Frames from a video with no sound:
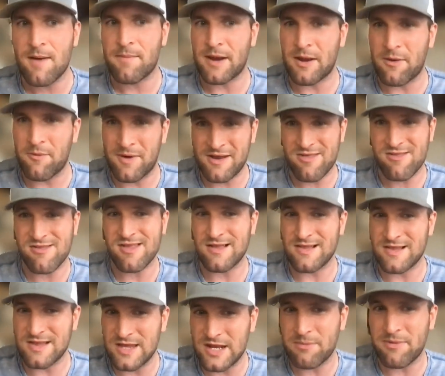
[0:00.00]
but I want to see
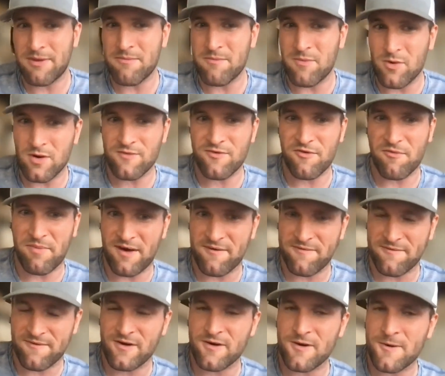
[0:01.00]
a little bit more of a
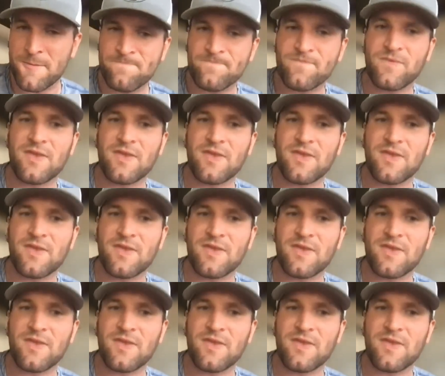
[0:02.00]
buffer,